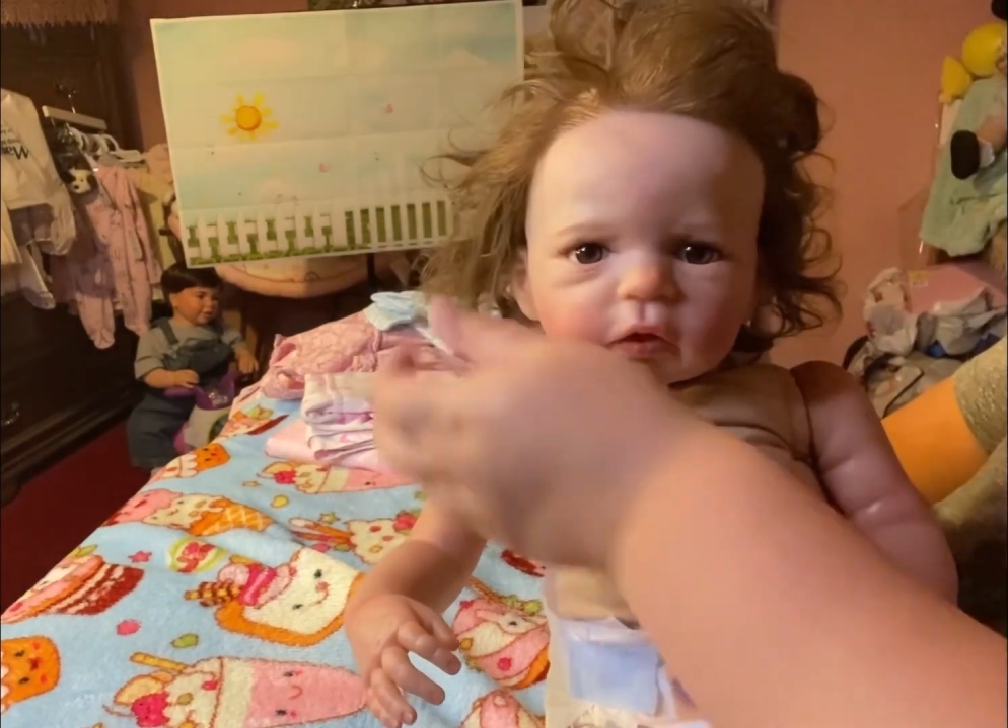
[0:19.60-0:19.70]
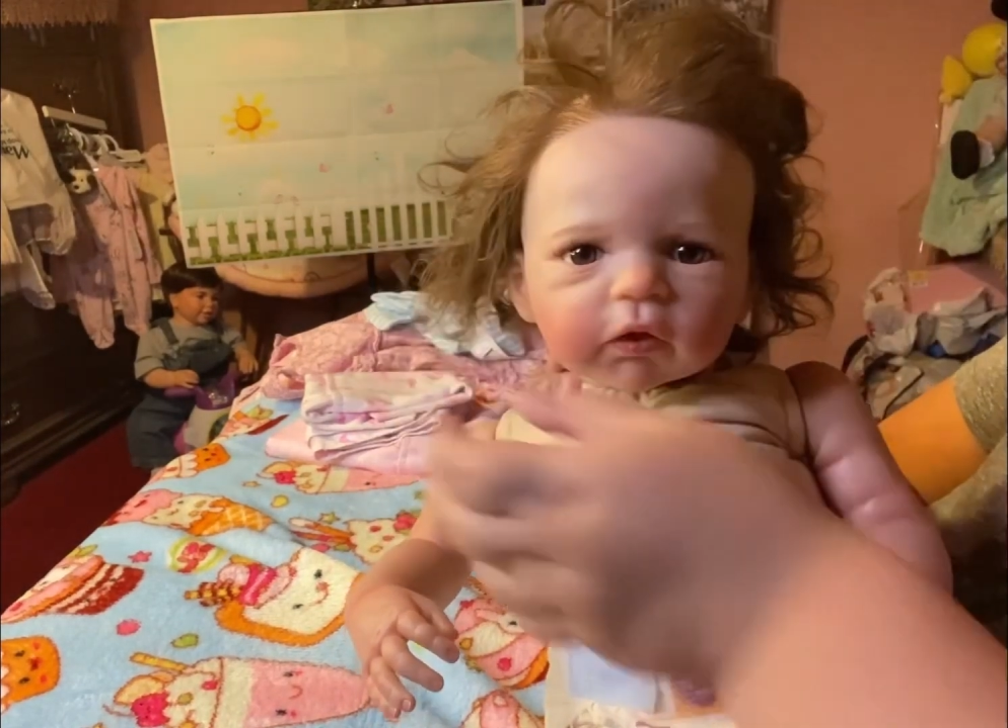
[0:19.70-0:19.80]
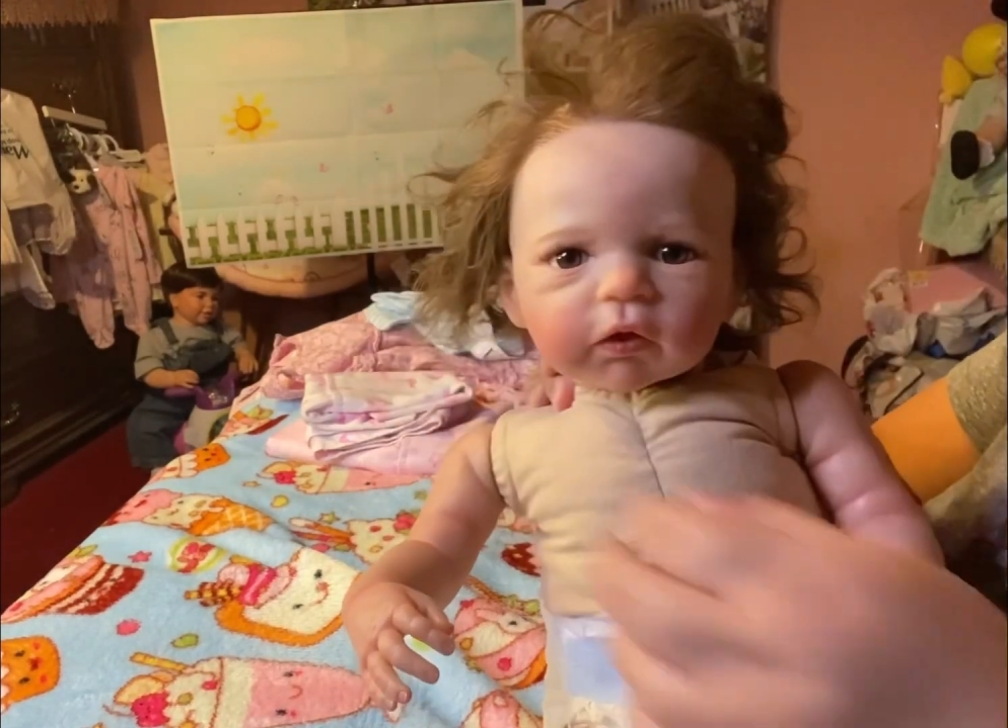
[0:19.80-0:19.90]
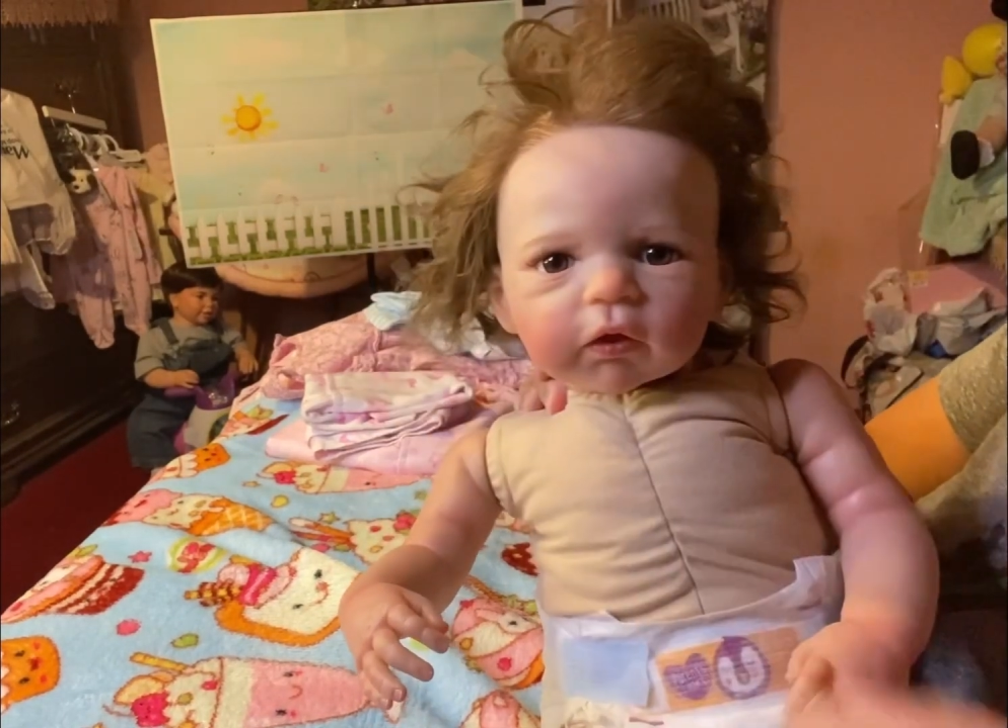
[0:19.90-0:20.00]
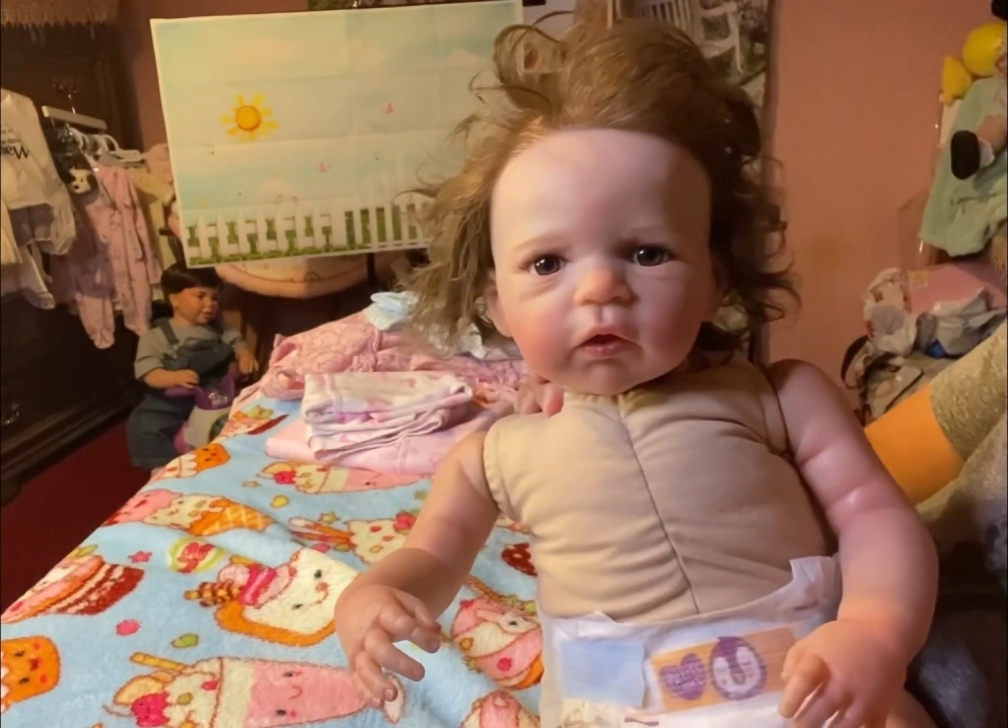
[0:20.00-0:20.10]

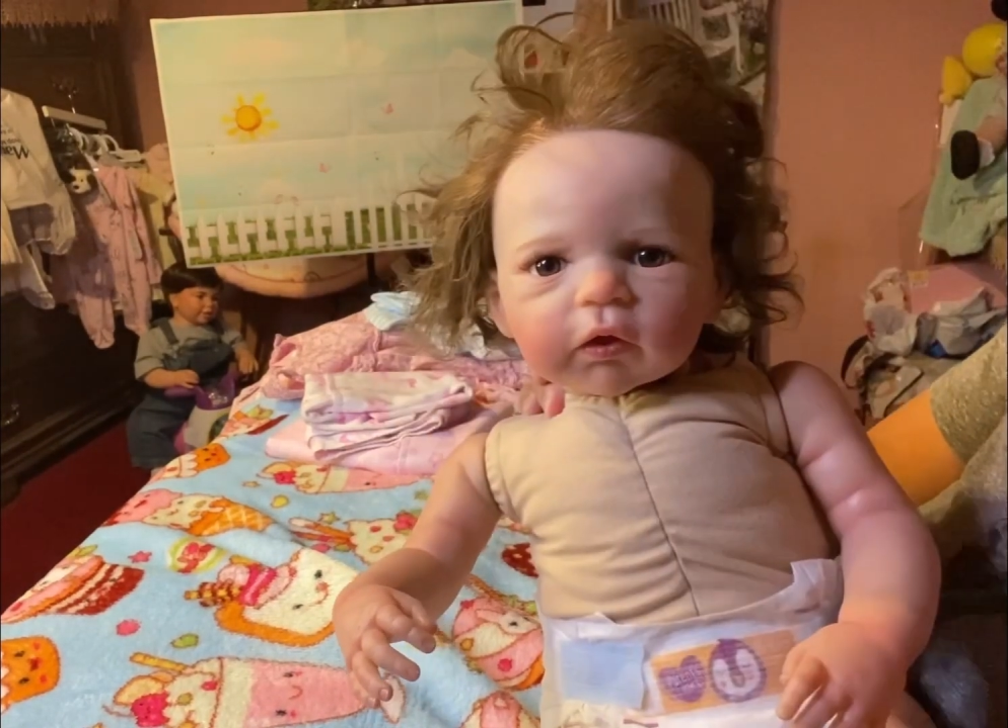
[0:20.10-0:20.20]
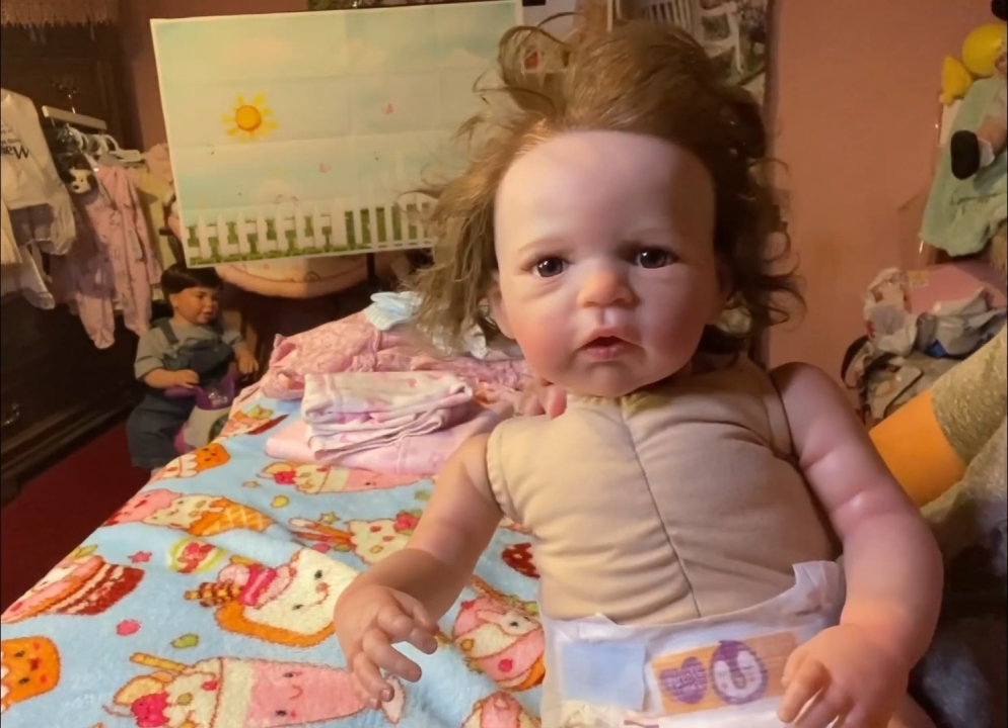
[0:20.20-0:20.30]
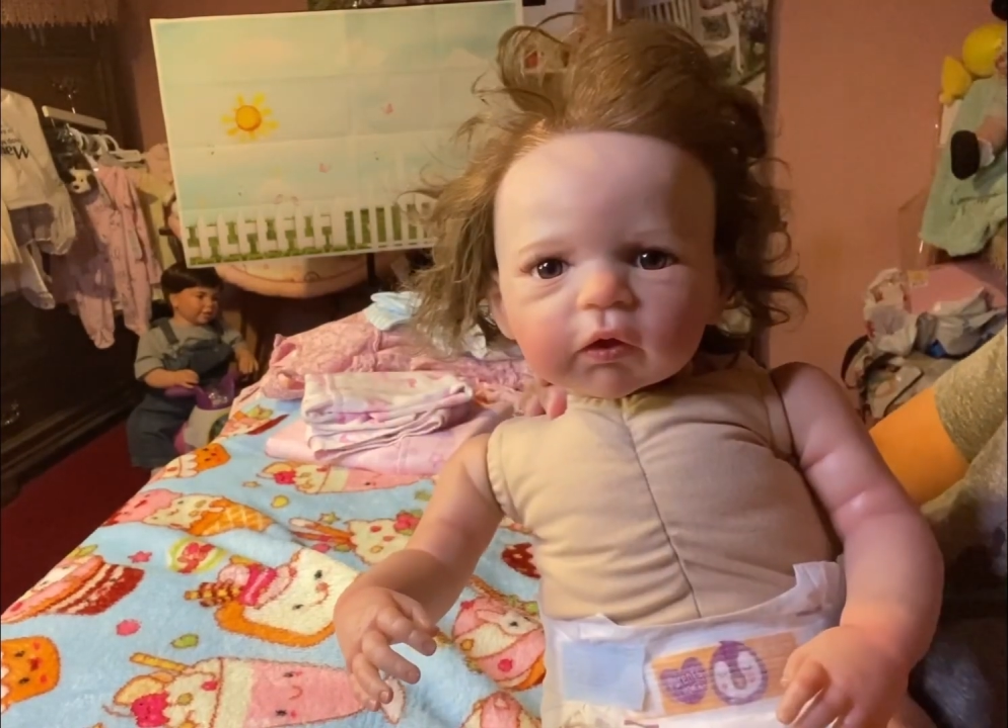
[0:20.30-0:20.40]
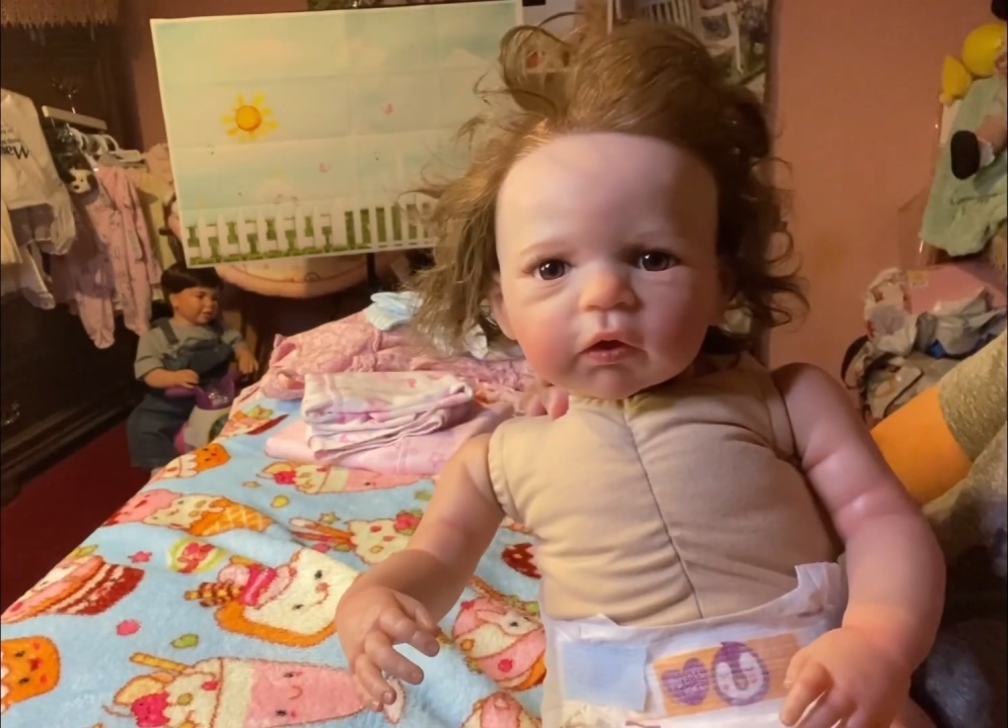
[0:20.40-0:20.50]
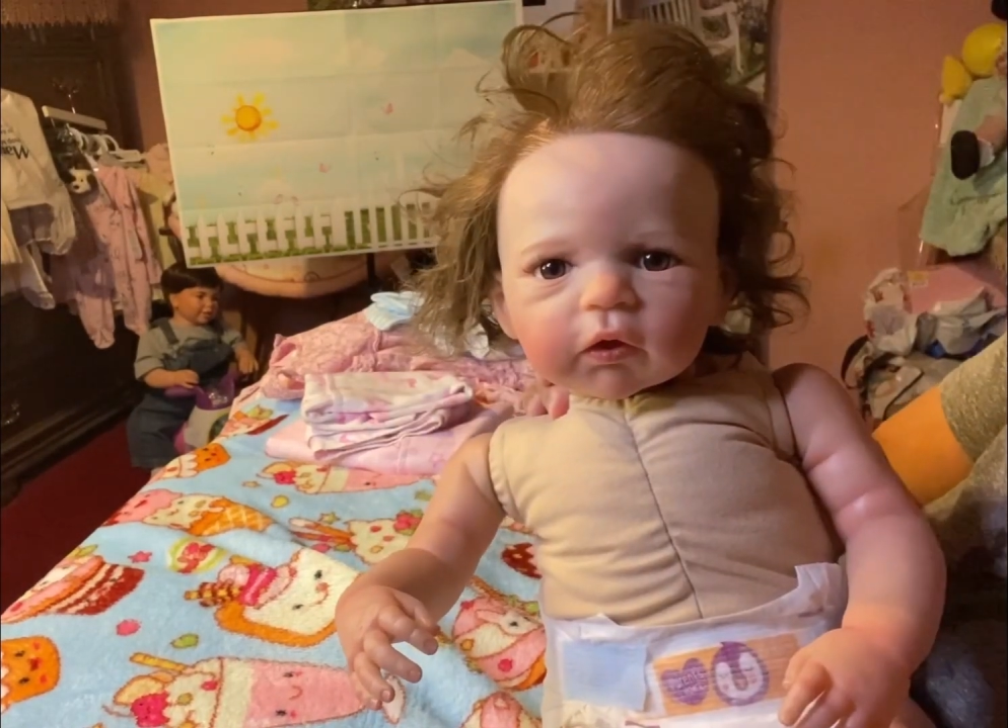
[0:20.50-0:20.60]
painting